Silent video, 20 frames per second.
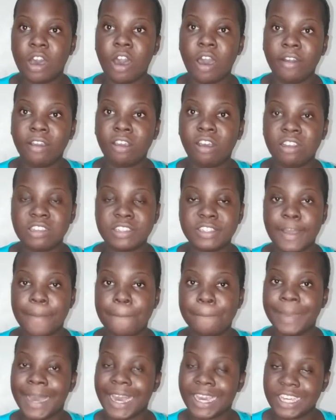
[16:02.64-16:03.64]
on custom
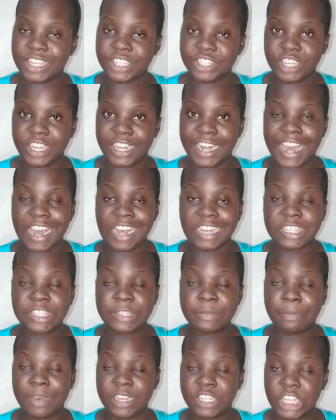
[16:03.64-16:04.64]
packaging,
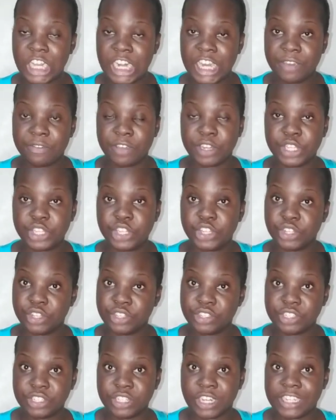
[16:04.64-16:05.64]
especially if you
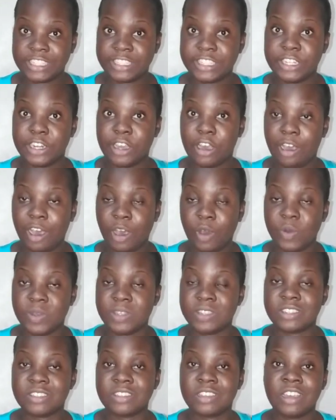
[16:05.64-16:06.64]
just starting
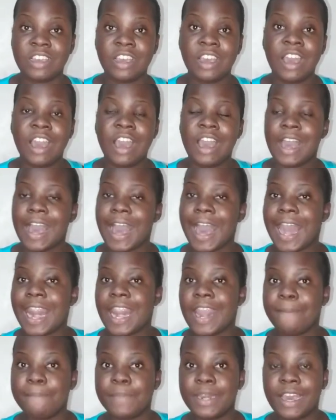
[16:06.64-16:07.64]
out. And
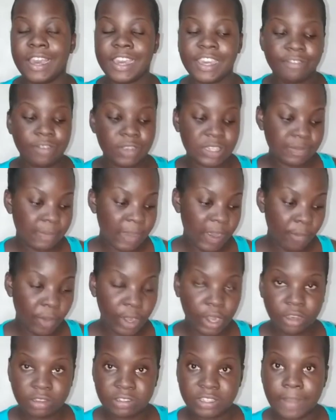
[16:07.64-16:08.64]
let me not even speak
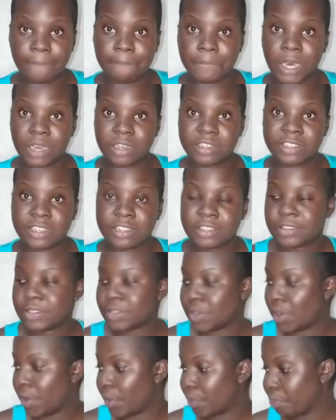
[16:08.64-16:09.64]
with custom boxes.
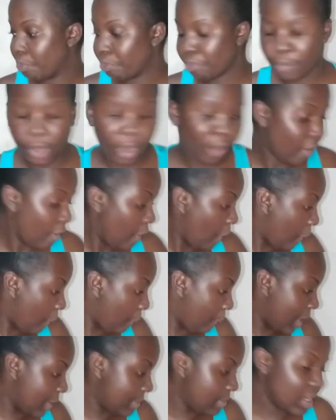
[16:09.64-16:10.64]
So
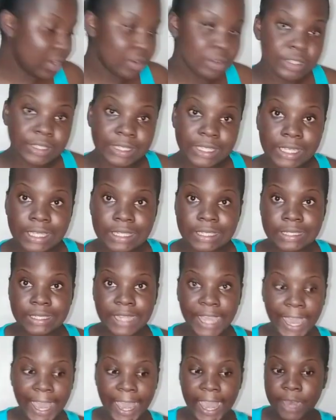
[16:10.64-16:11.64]
when we use these
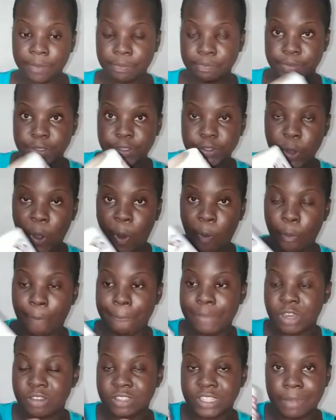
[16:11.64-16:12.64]
tapes, when
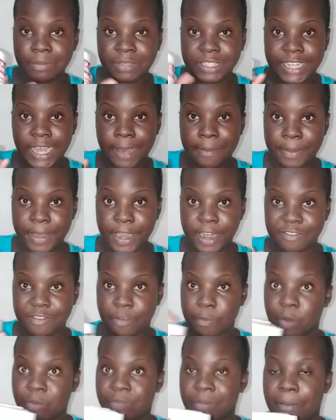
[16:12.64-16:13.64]
we use them tape here, for
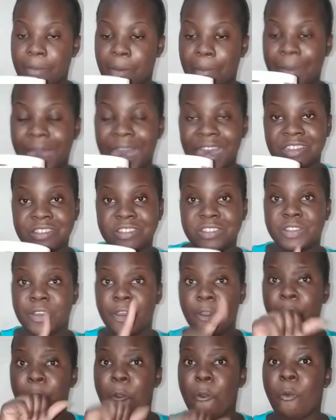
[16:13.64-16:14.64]
put from a box,
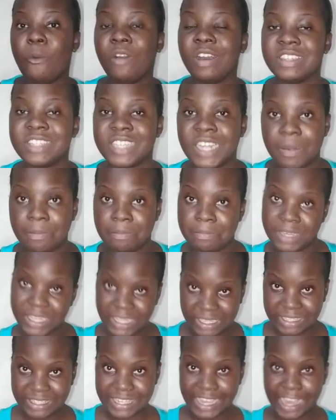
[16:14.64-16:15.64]
who gonna tell
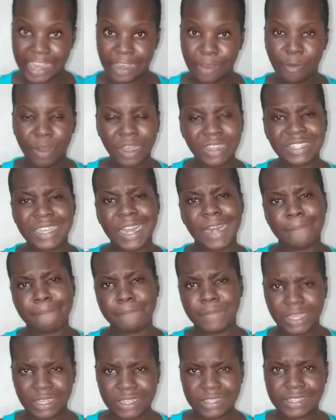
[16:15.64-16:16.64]
me say, who gonna tell
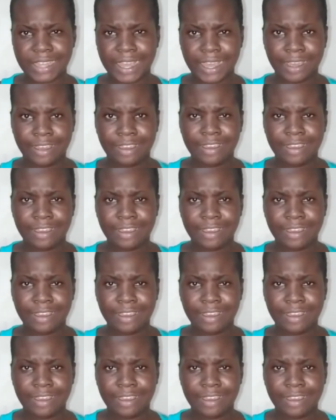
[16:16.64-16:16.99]
me say,